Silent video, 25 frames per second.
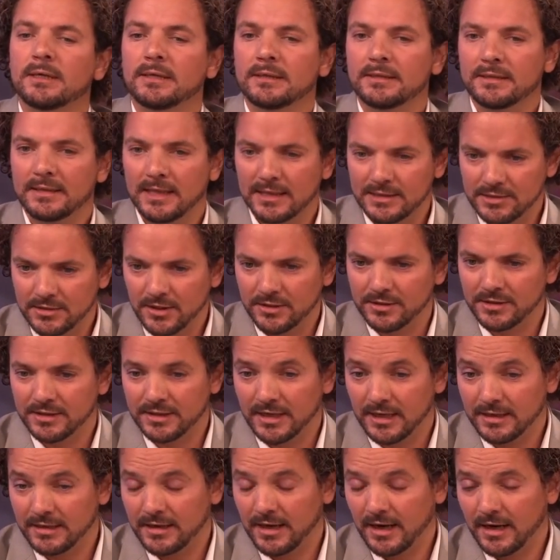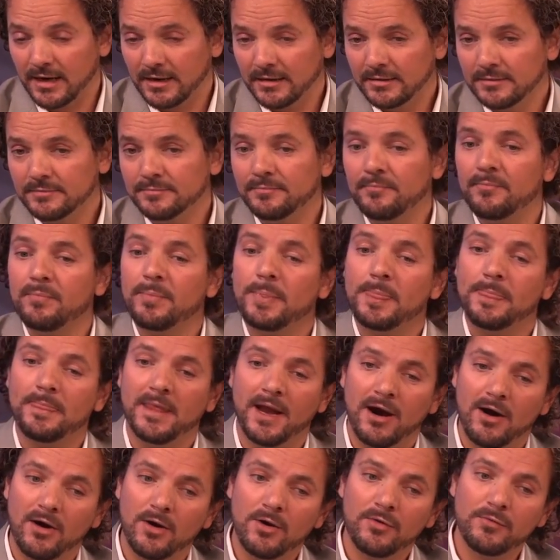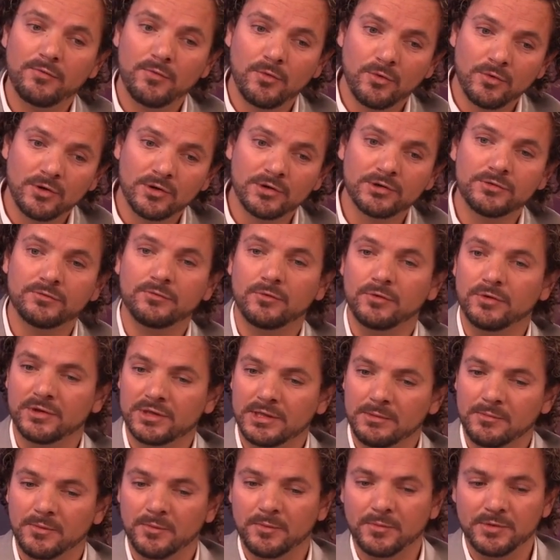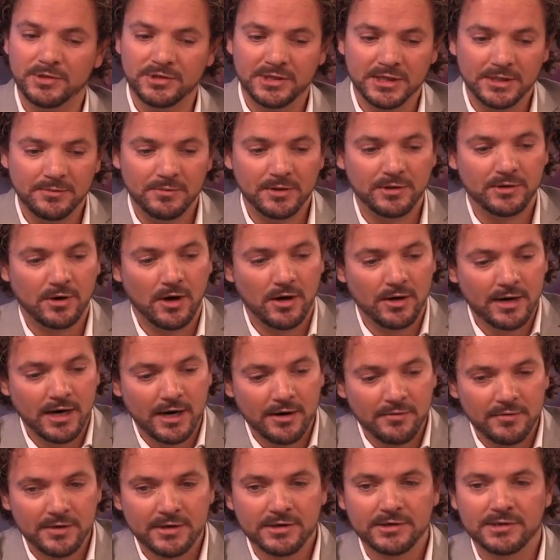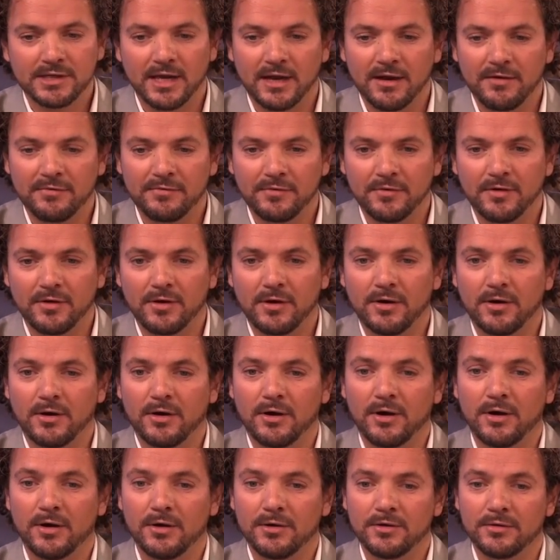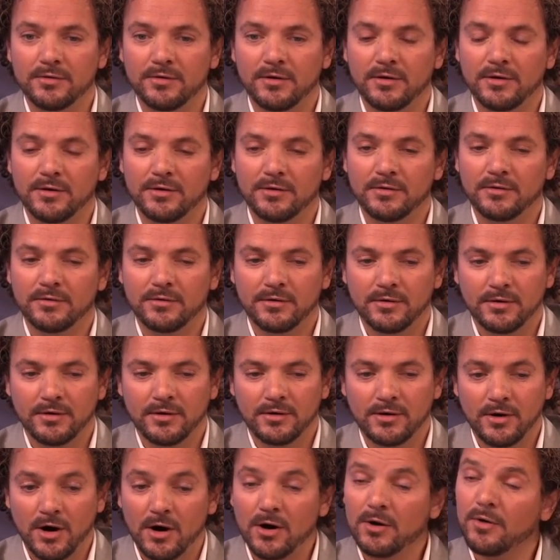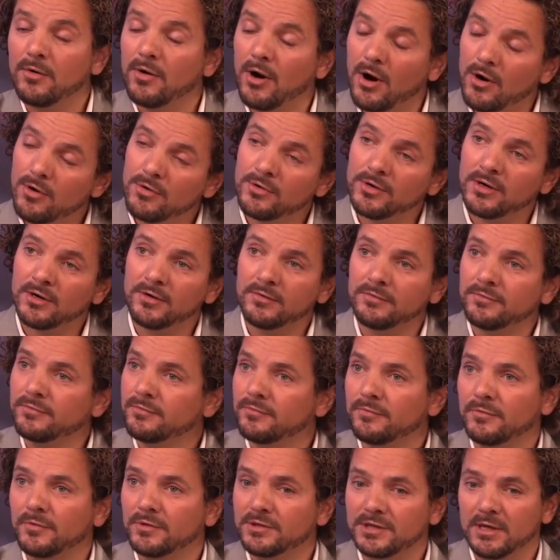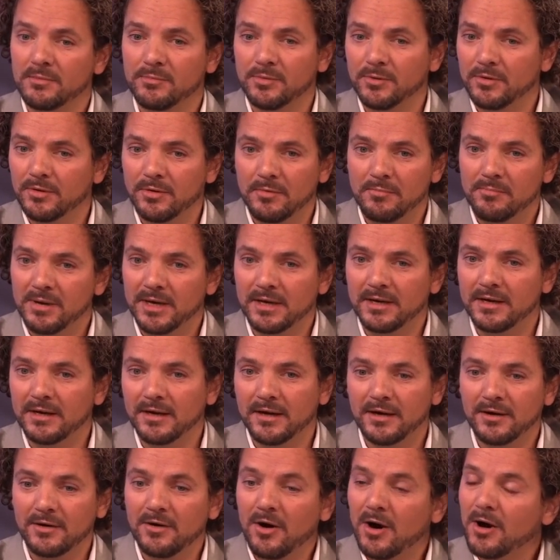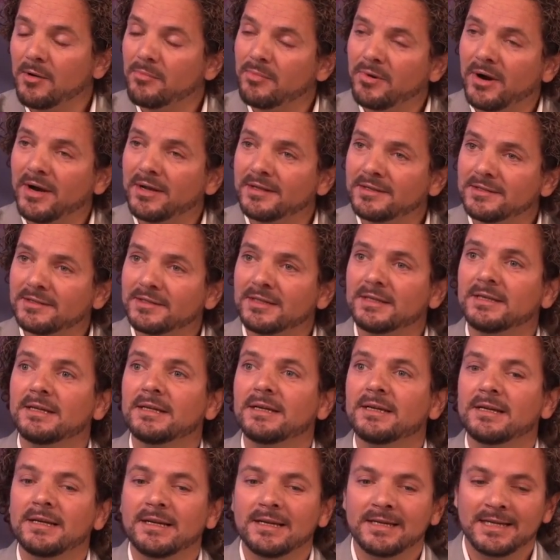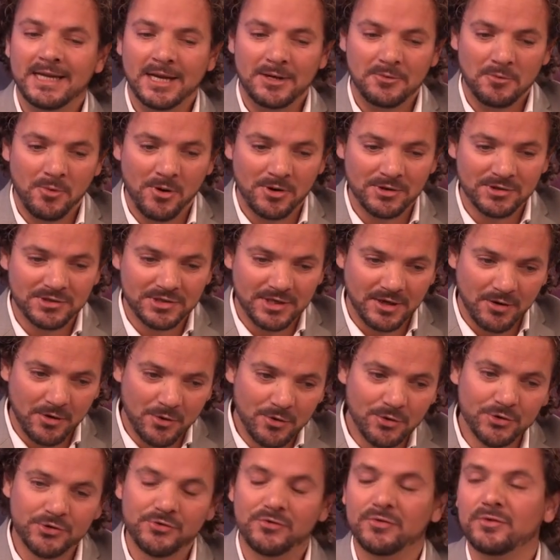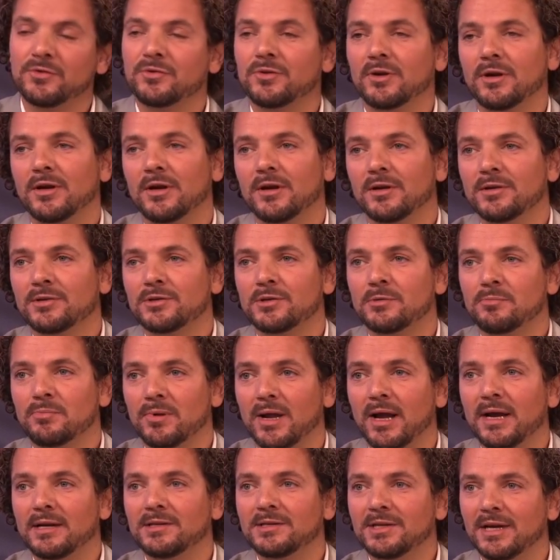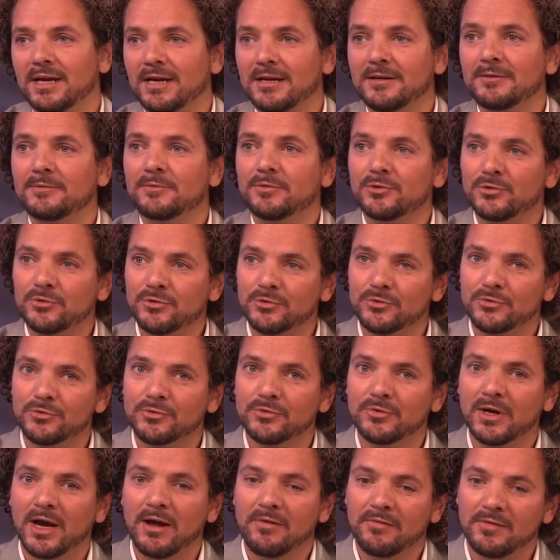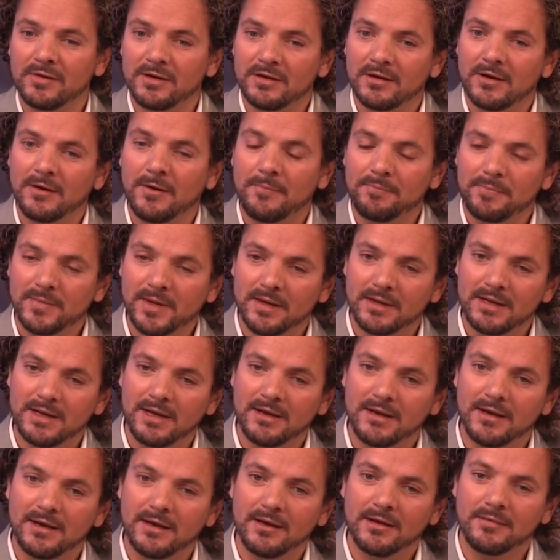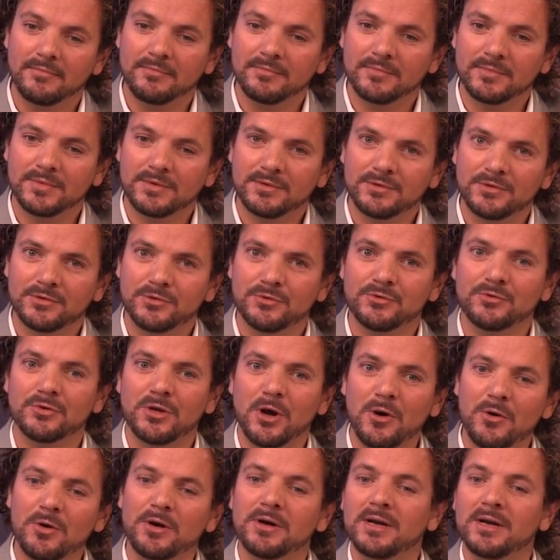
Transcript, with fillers: That's not yet there. There are, of course, for example, what we see with car carriers. They have an, an cargo owner, for example, a big uh, car brand, that wants the whole tr uh, supply chain to have a, a, um, to lower